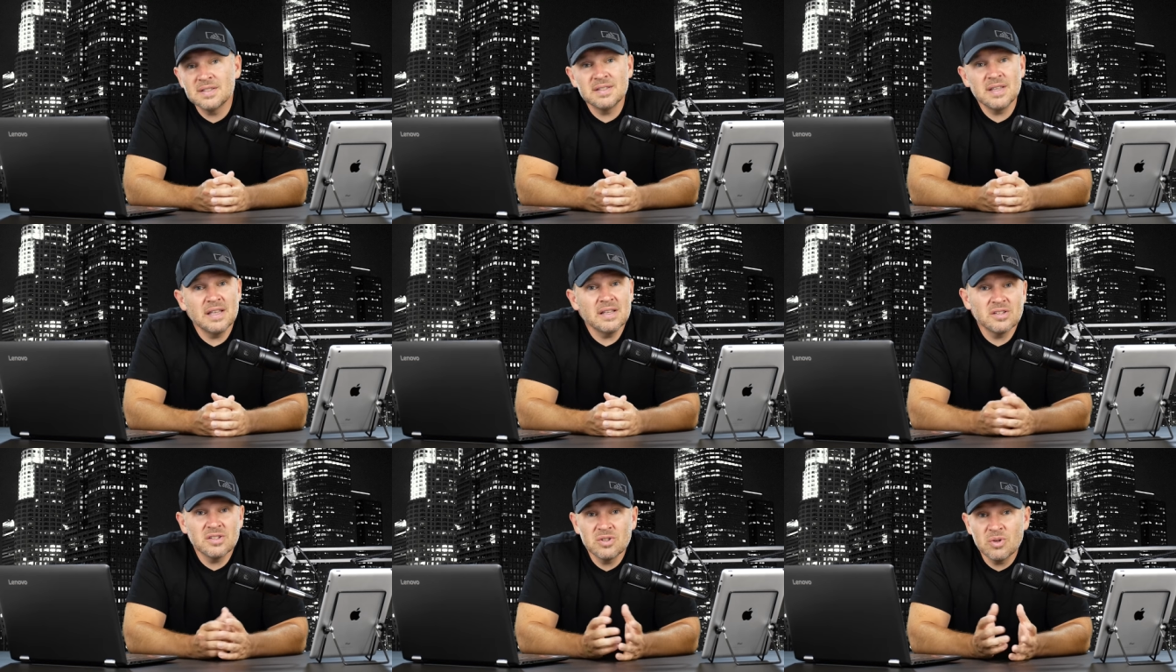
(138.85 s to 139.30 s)

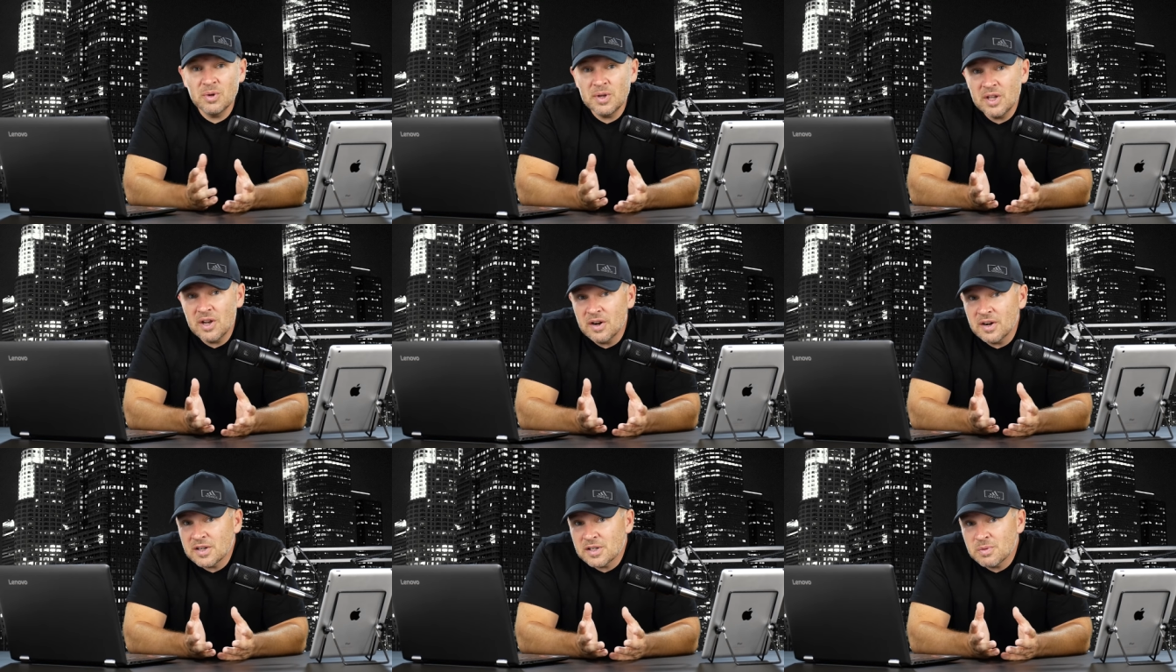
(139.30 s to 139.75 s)
say, a Sony
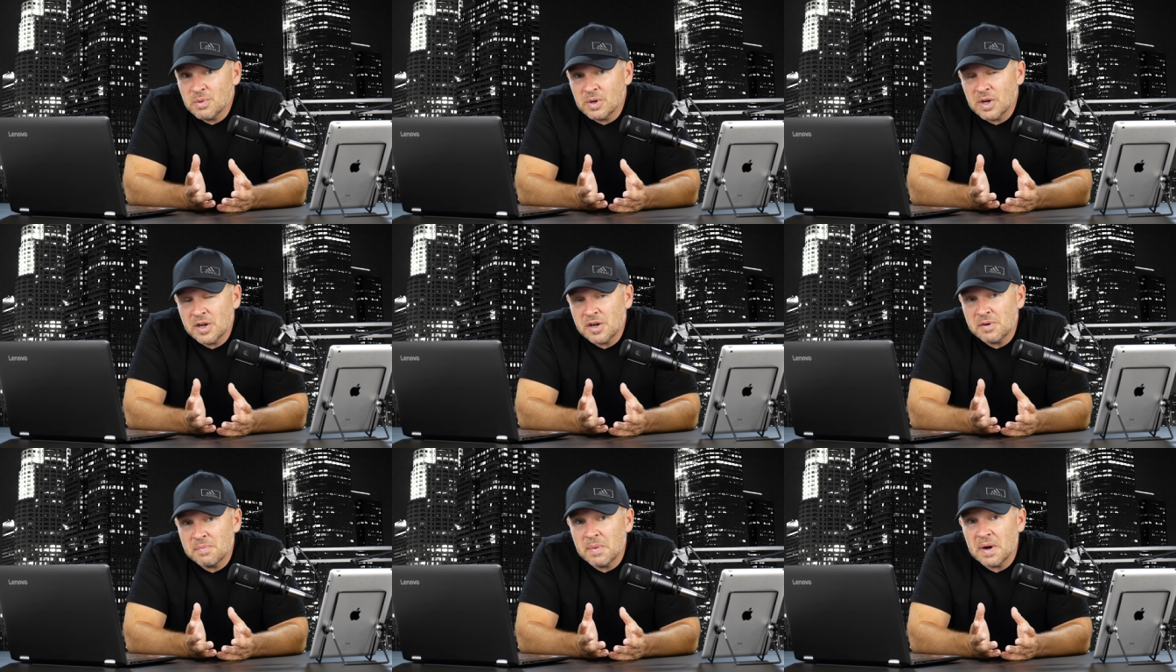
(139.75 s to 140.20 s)

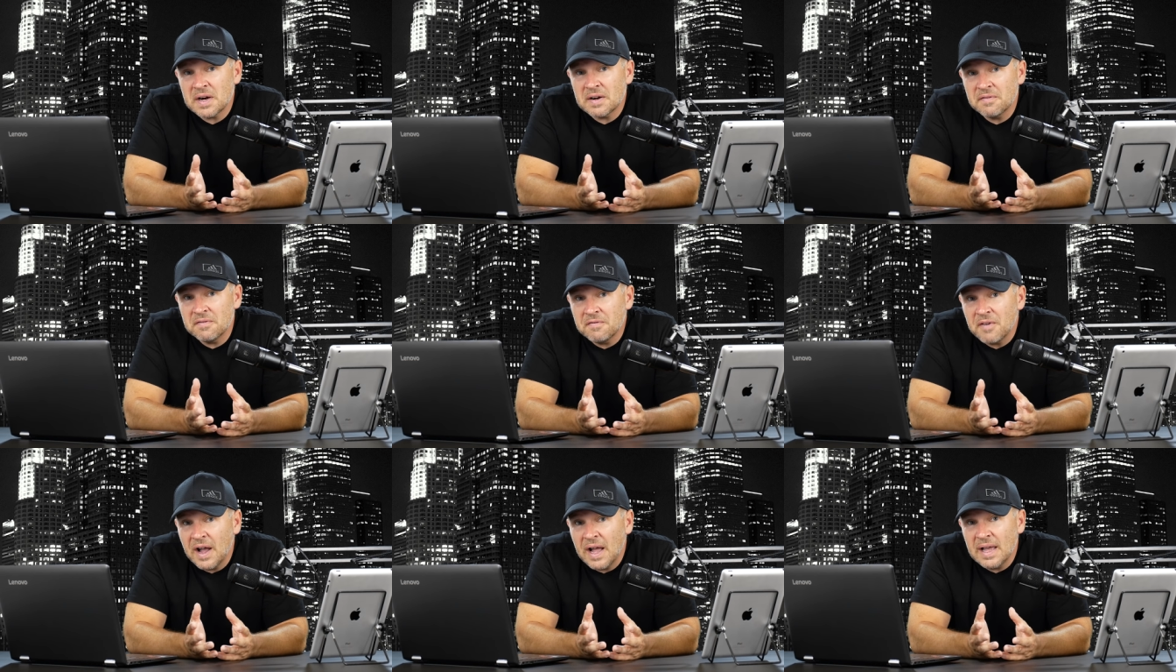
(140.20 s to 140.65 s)
RX100 Mark
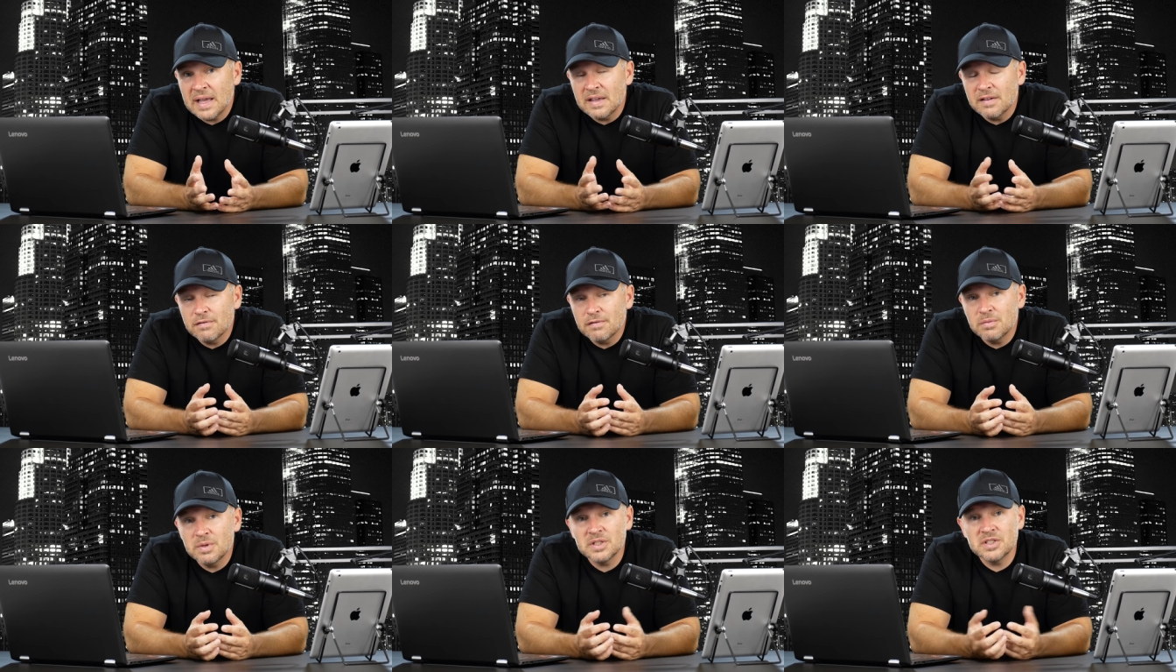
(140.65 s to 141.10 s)

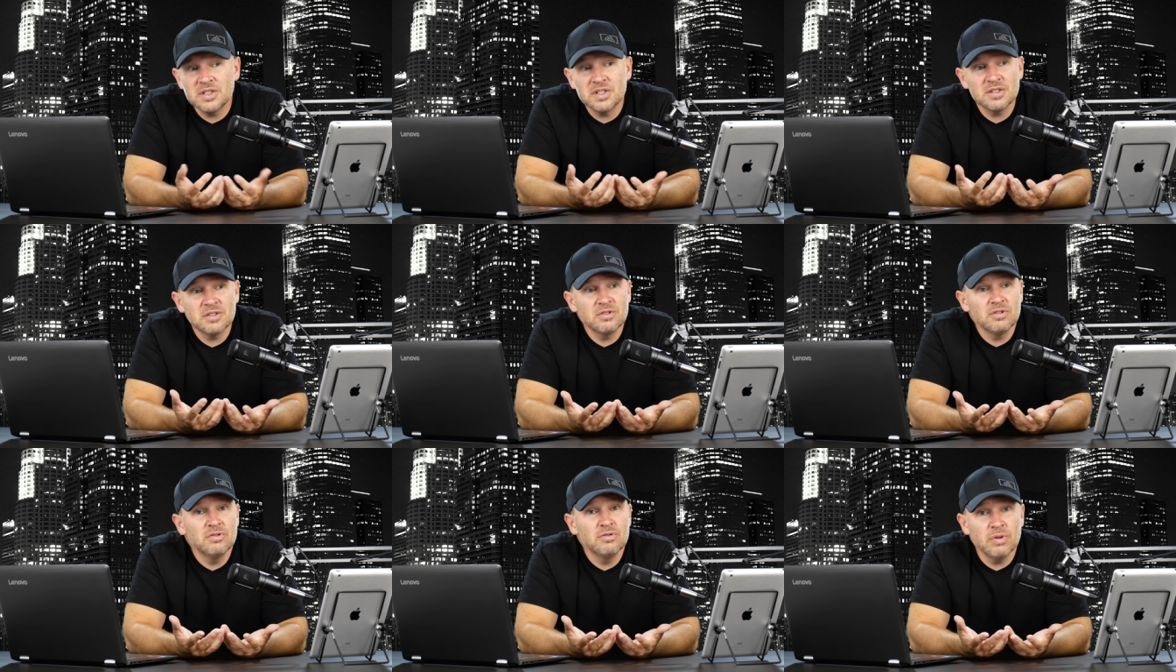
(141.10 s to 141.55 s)
V, which
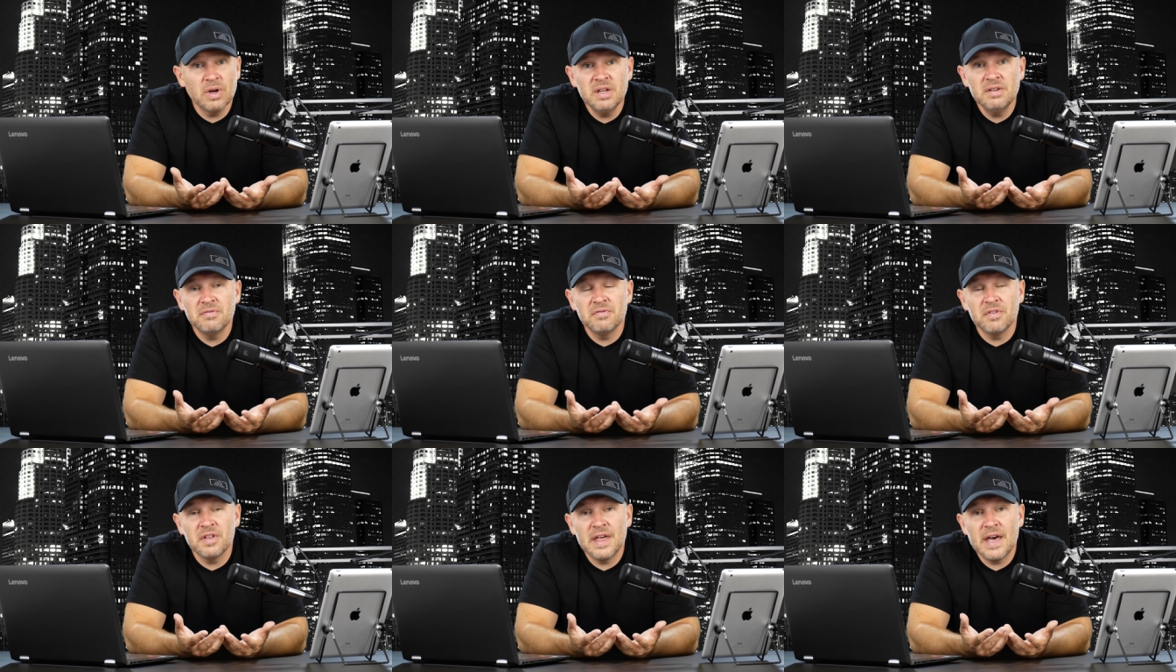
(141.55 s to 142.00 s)
is
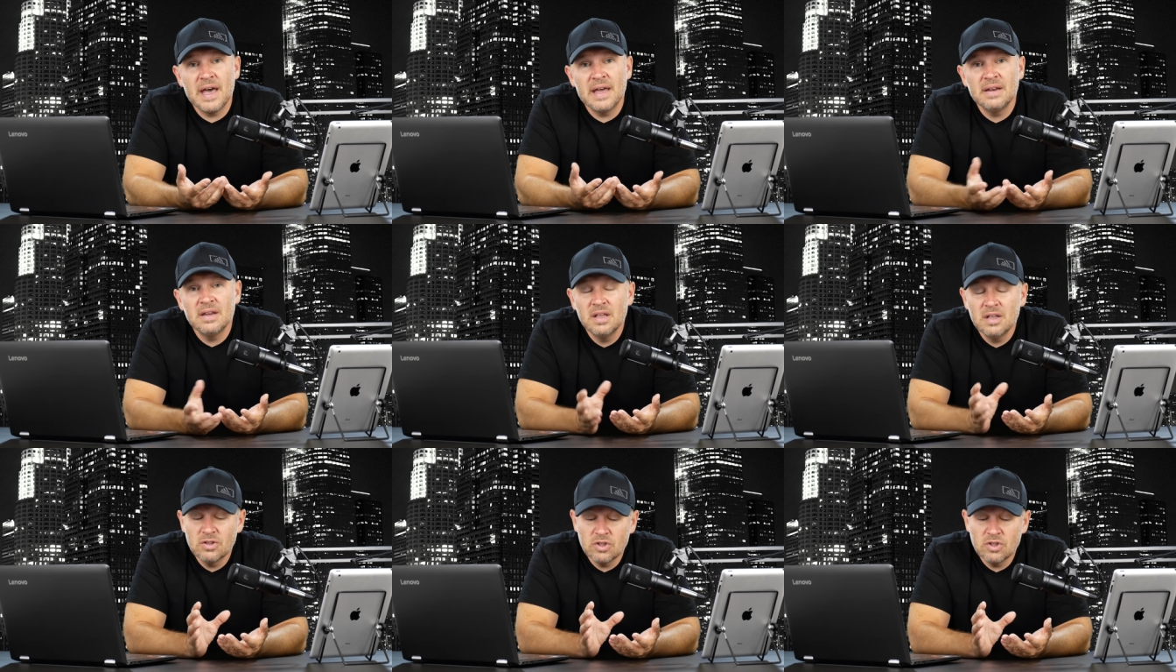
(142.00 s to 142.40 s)
great for that,